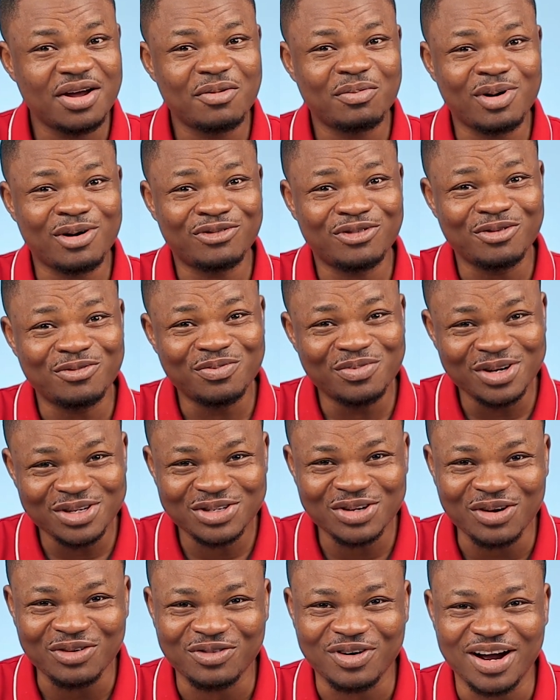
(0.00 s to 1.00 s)
but for
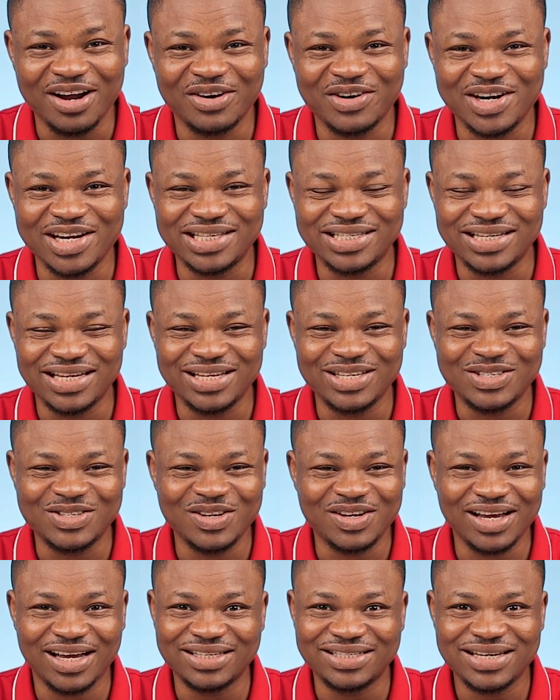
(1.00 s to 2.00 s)
most of our greetings,
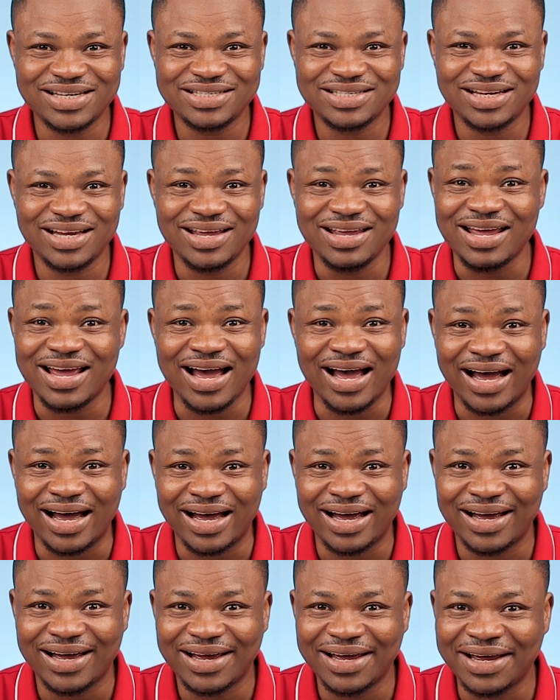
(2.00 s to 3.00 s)
you can just say
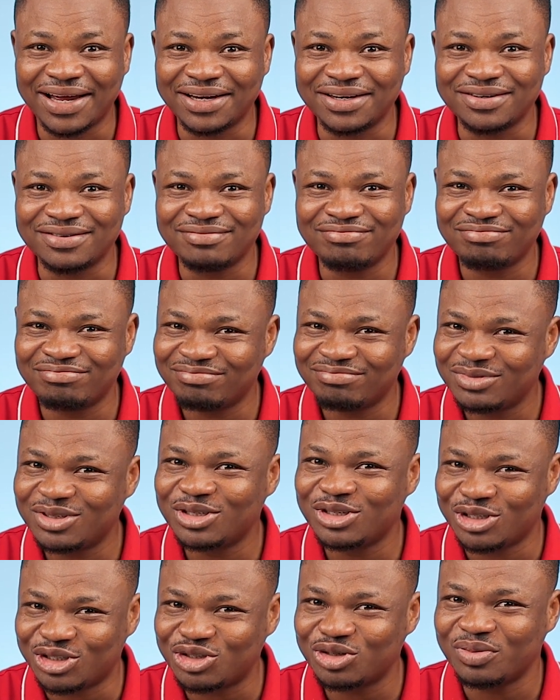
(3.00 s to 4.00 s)
yeah, and
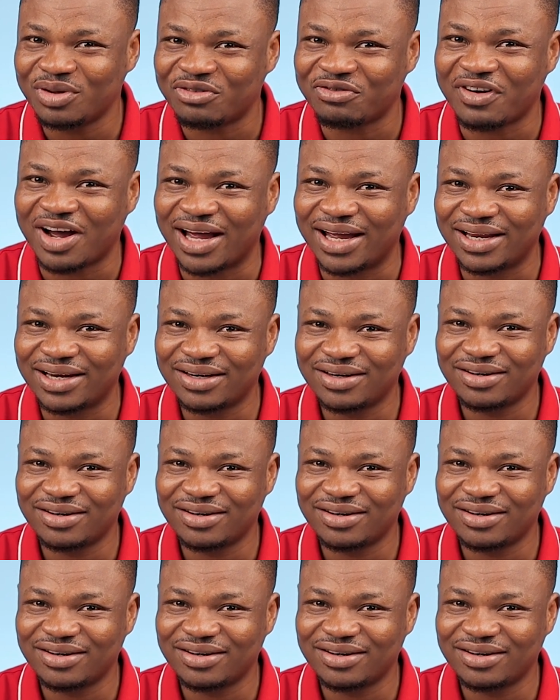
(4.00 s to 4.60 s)
it should be fine.